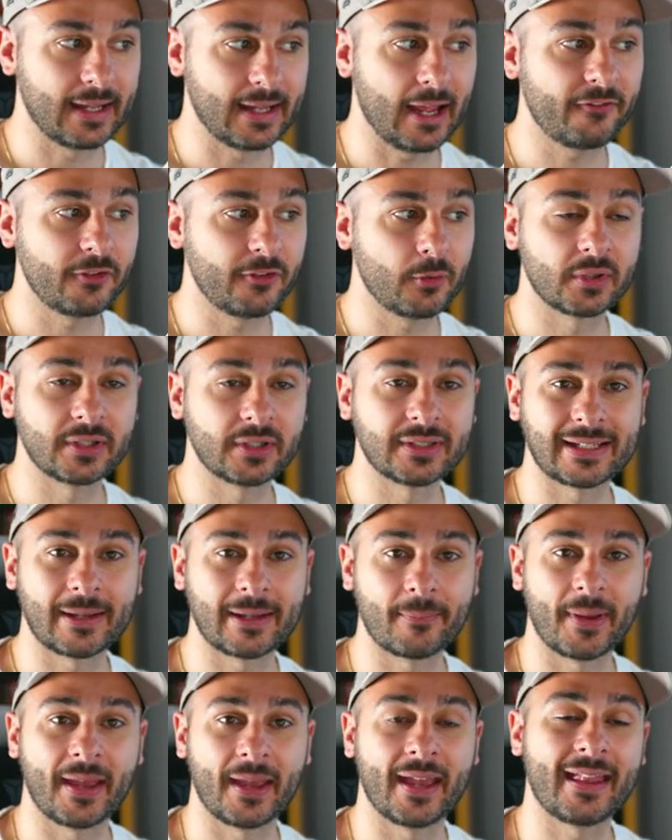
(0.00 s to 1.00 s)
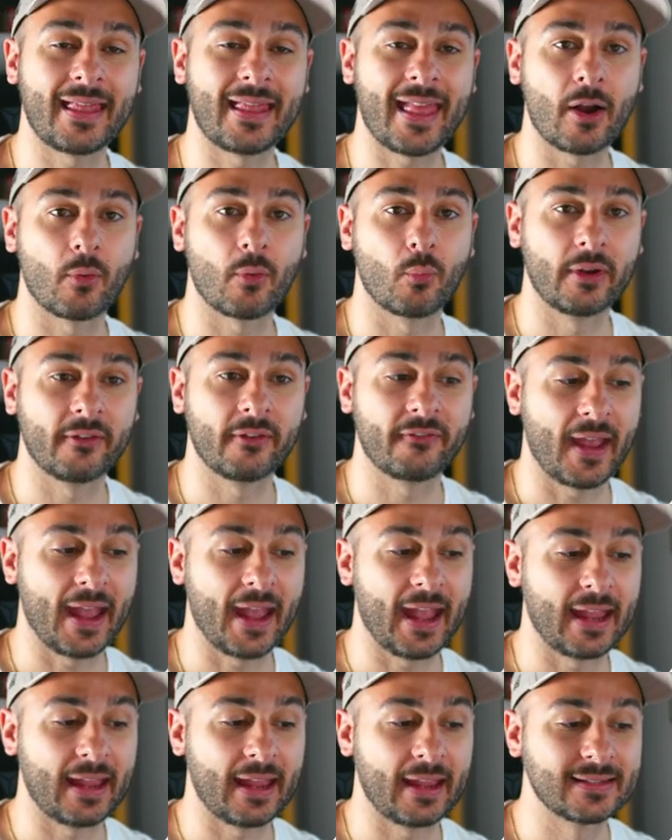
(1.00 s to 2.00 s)
Now, if you wanted to compare that with
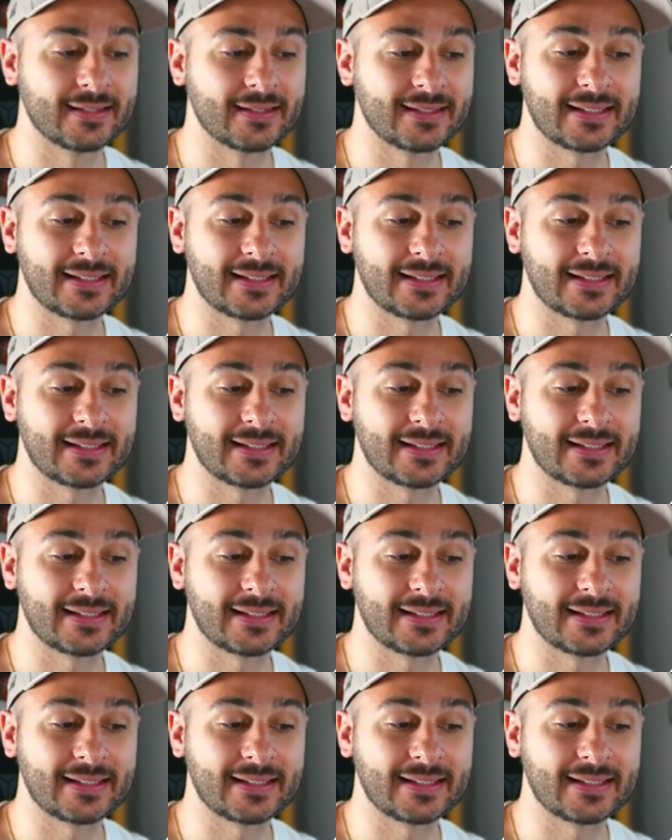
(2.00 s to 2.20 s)
a